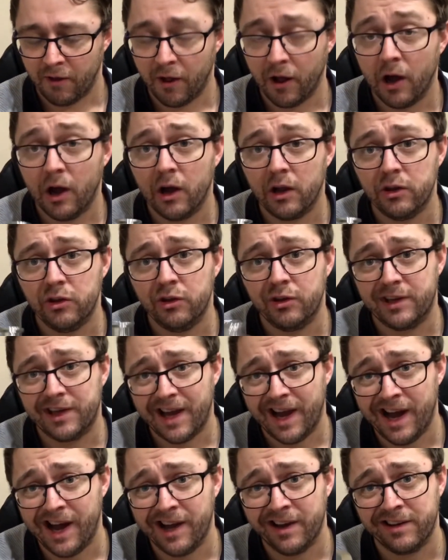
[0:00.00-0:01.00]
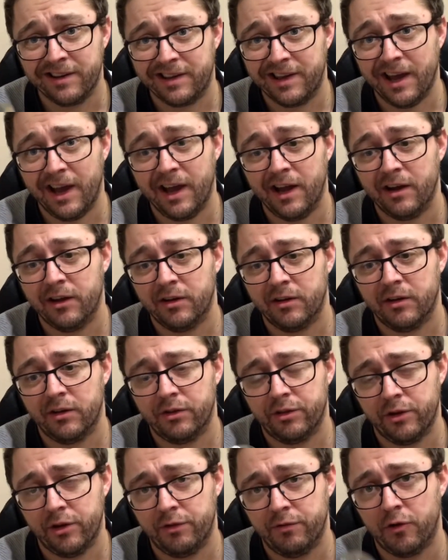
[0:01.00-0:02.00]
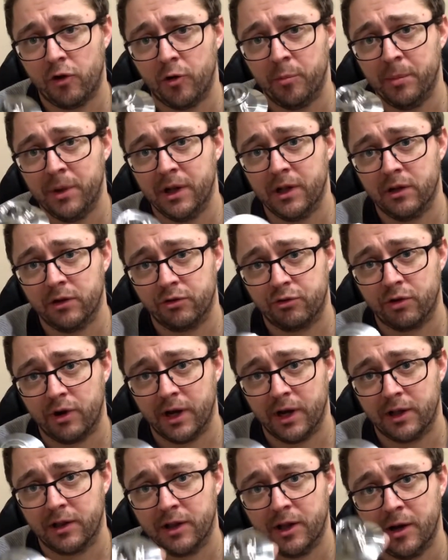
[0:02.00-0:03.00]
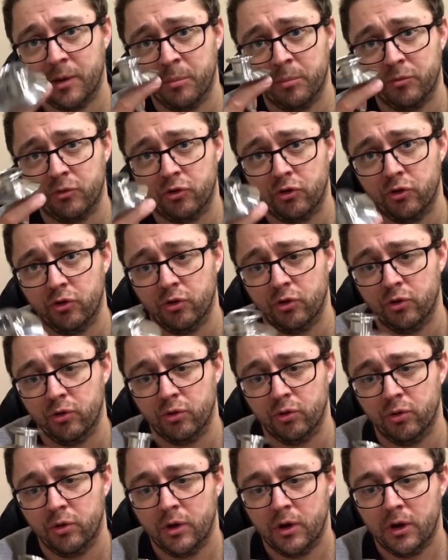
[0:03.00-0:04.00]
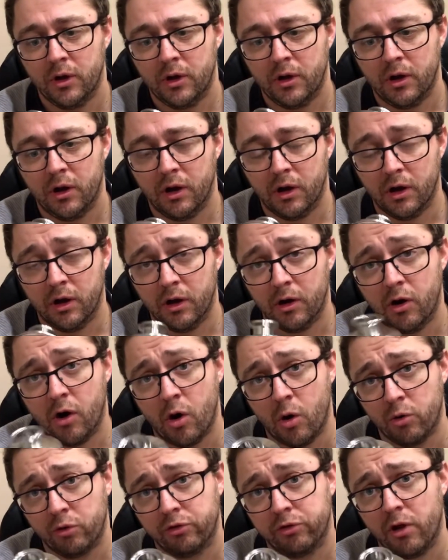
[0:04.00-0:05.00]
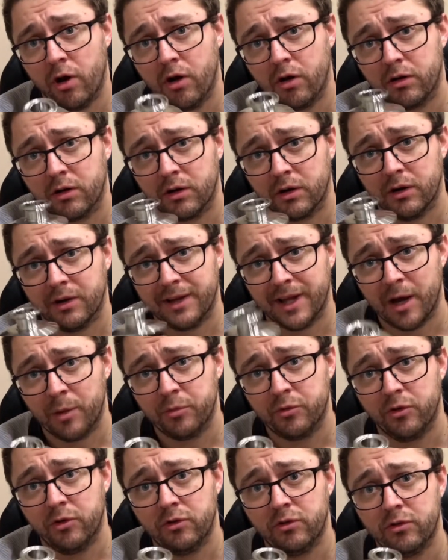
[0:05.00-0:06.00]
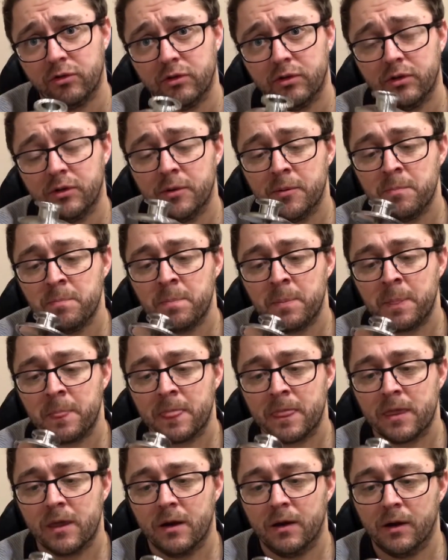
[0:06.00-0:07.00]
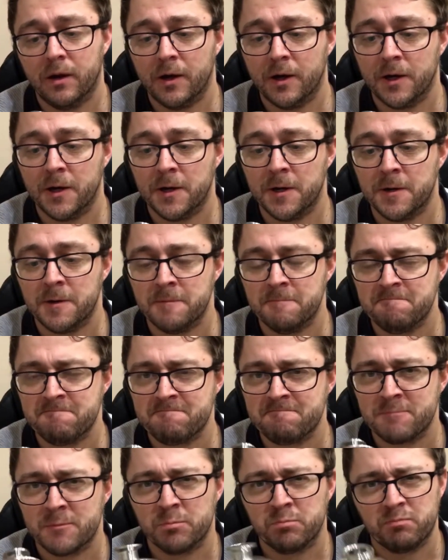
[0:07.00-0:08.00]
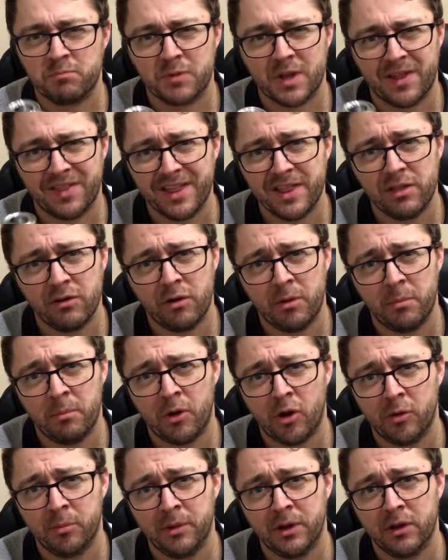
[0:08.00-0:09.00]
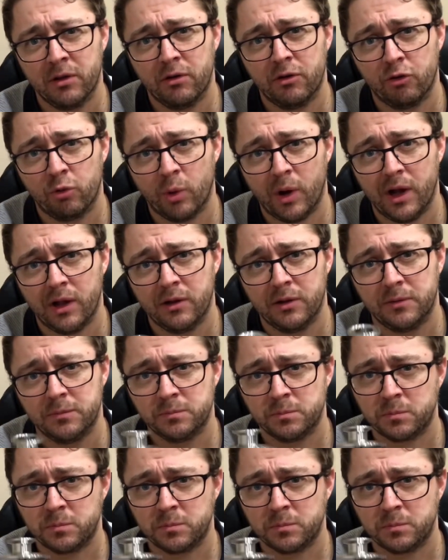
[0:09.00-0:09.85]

You can get 34mm tri-clamp to hose lock adapters. I think they're on Multmiller as well,